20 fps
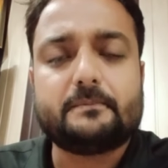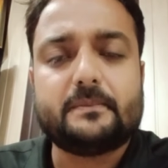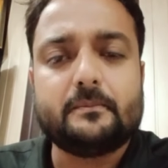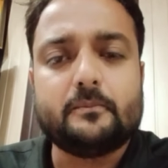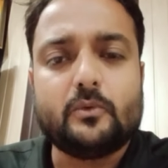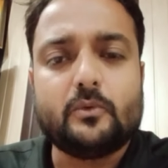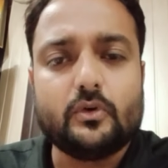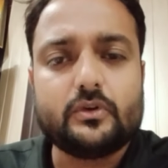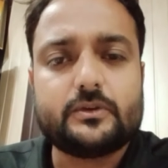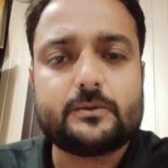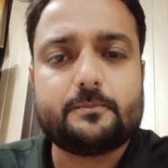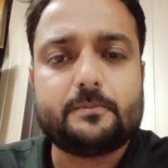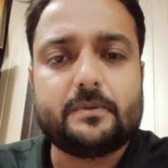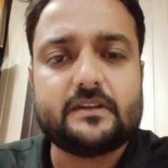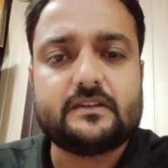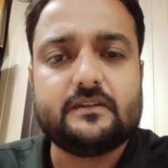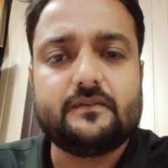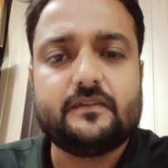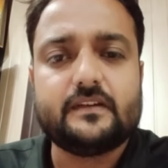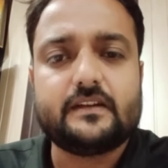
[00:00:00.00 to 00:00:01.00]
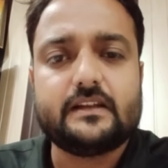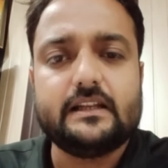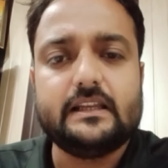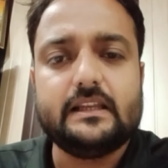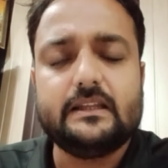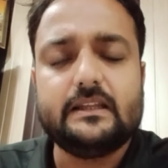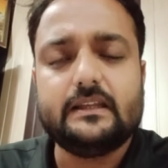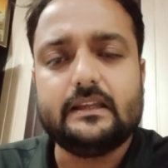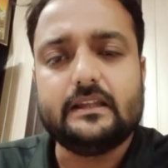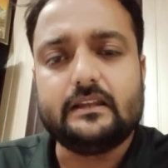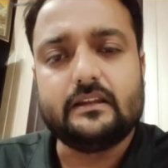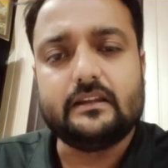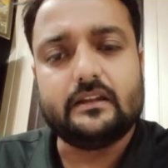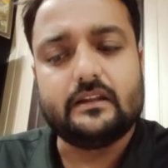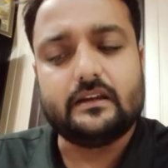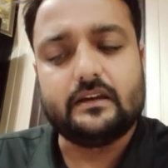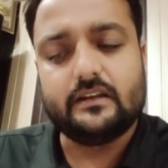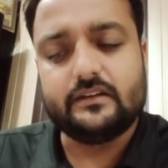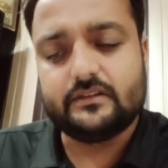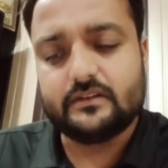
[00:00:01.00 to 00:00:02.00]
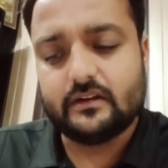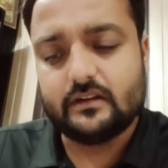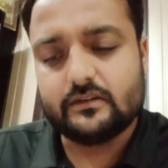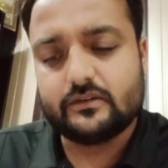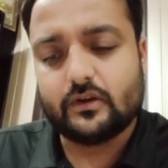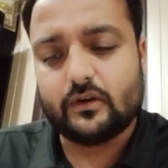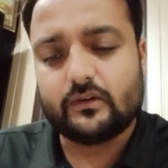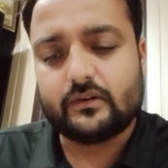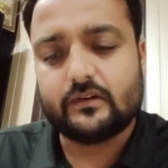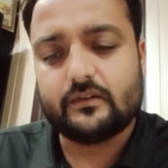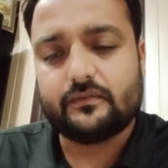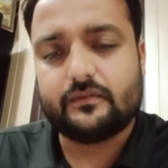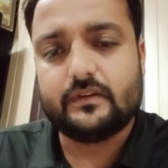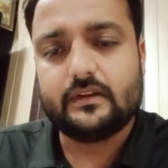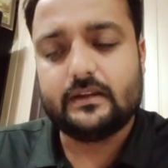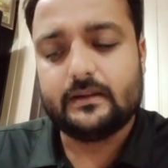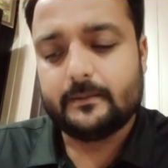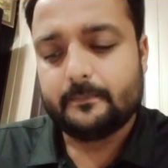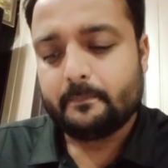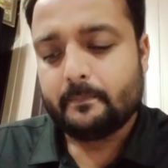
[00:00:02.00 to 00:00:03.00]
more specifically in regional geography.